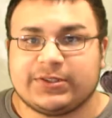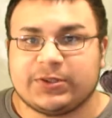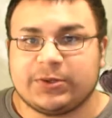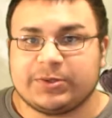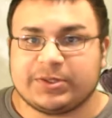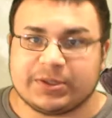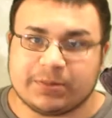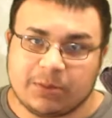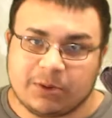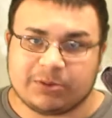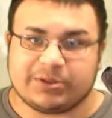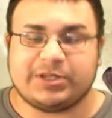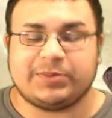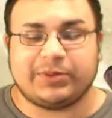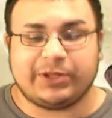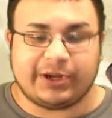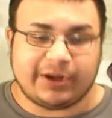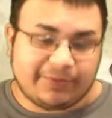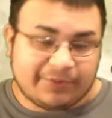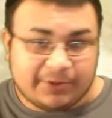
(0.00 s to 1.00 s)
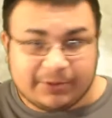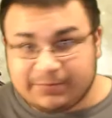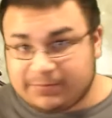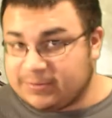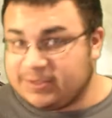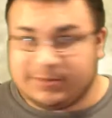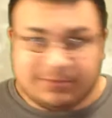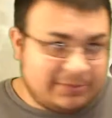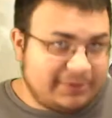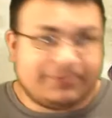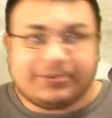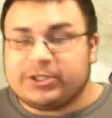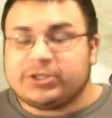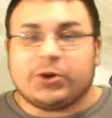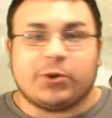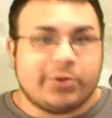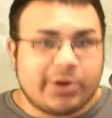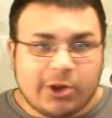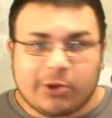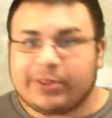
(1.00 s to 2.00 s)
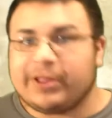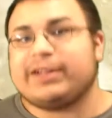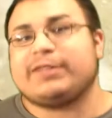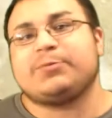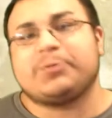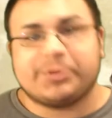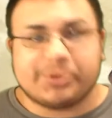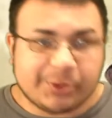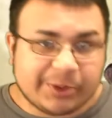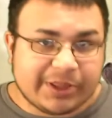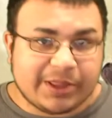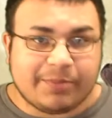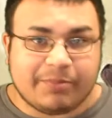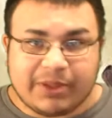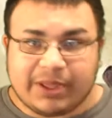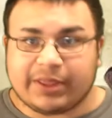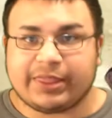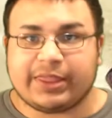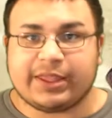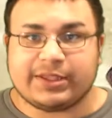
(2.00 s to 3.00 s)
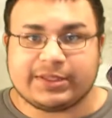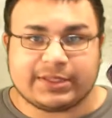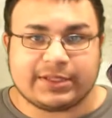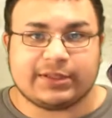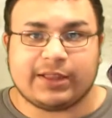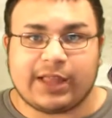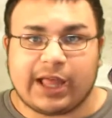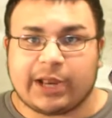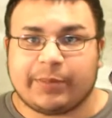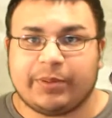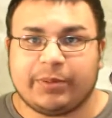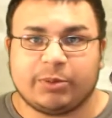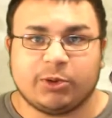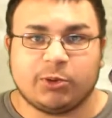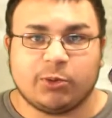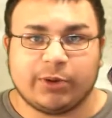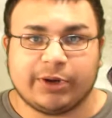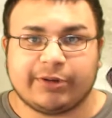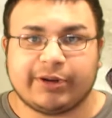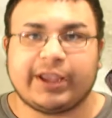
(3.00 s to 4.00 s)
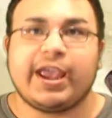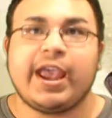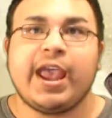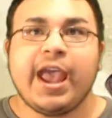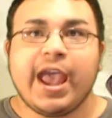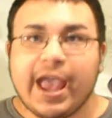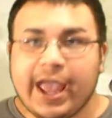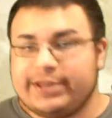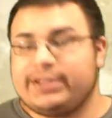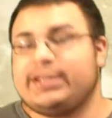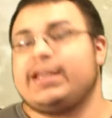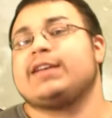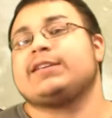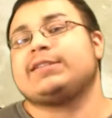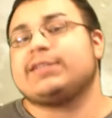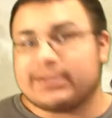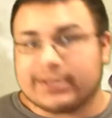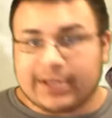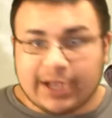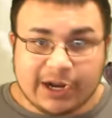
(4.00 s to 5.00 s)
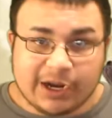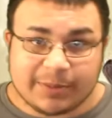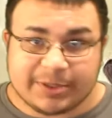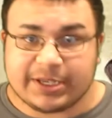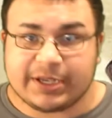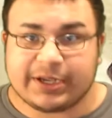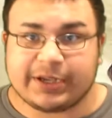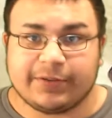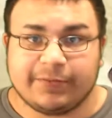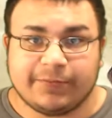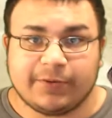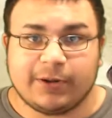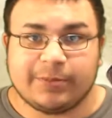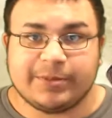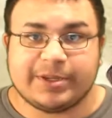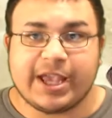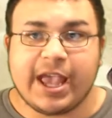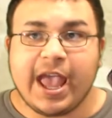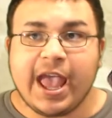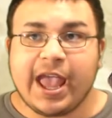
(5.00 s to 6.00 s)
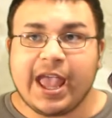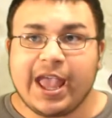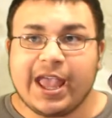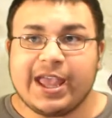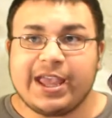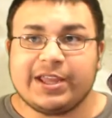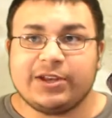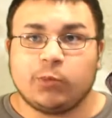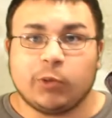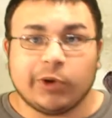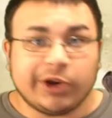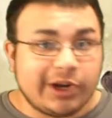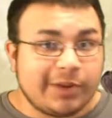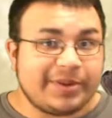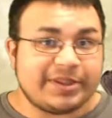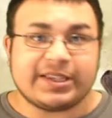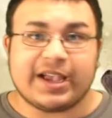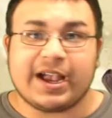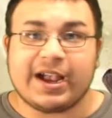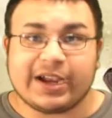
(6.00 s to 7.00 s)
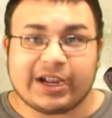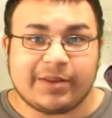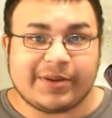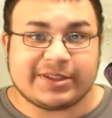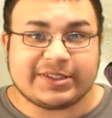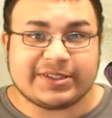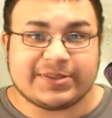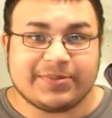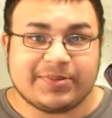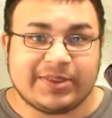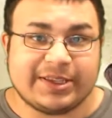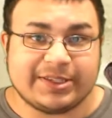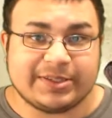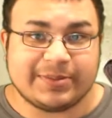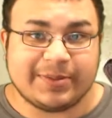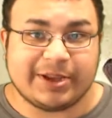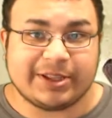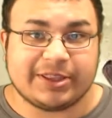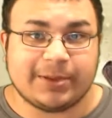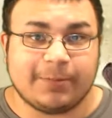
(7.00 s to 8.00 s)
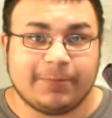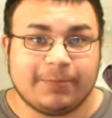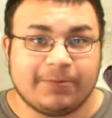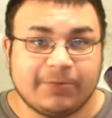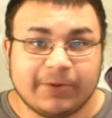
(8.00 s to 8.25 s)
suits in multiplayer. If you don't know, that was one of the big things that a lot of people were wondering, and yes, it's 100% confirmed, and we're going to be talking about some things about them.